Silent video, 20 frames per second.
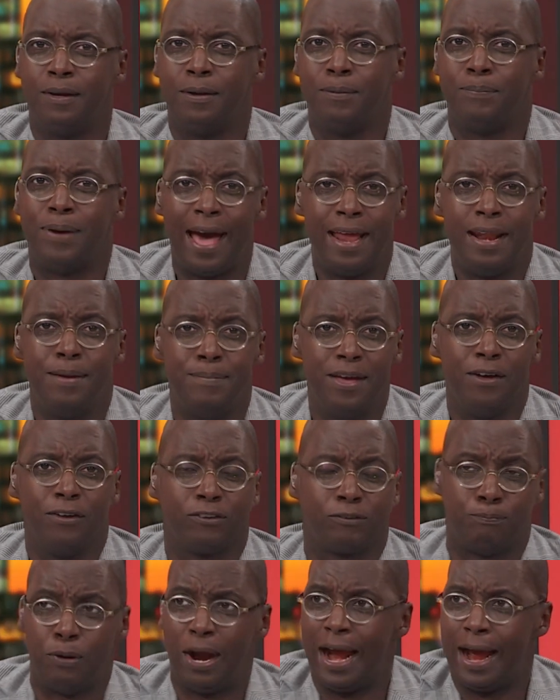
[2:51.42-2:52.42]
Patty
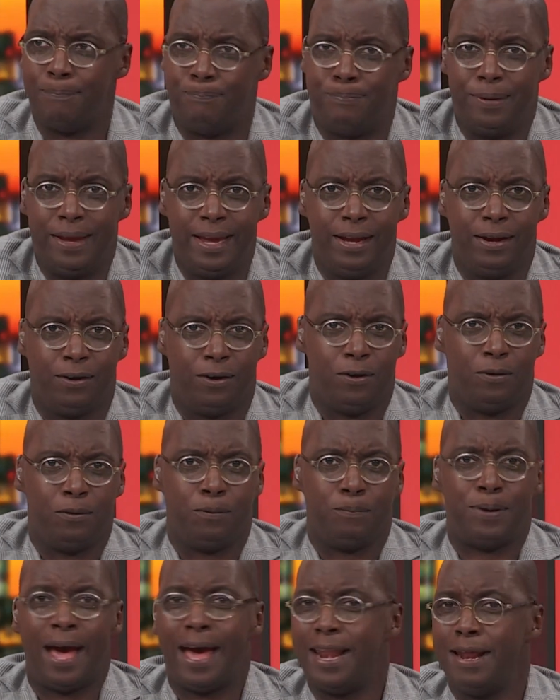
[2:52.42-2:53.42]
Mills, Brad Beal,
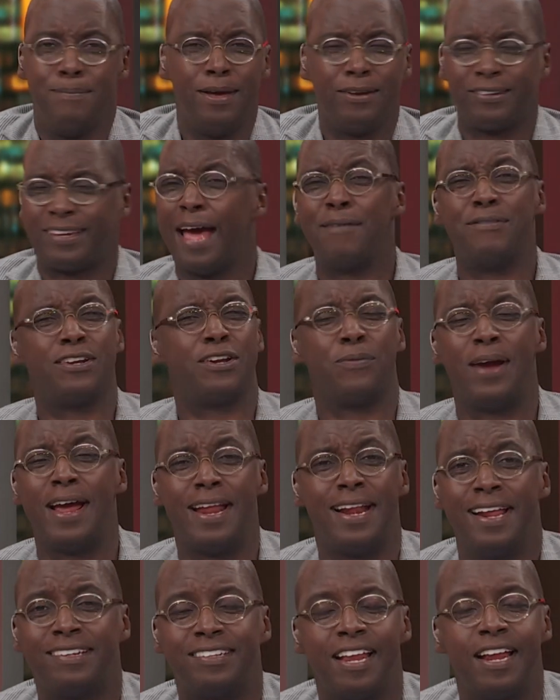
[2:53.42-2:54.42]
Patty Mills, Kevin
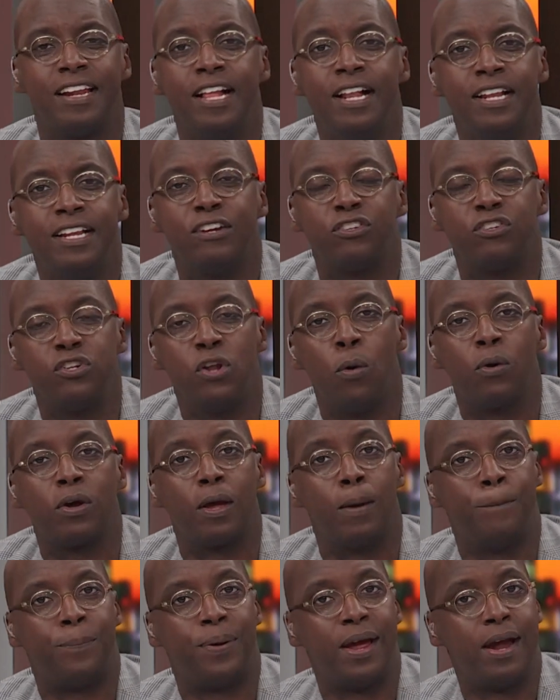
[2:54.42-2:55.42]
Durant. It's a, it's no
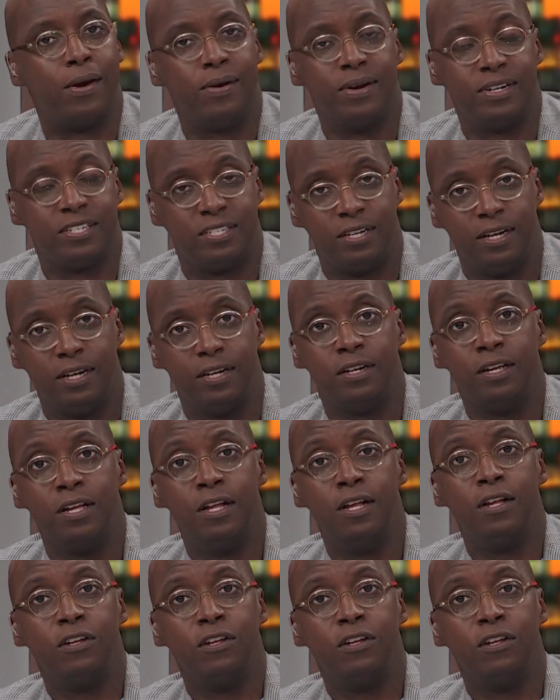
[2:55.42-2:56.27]
comparison.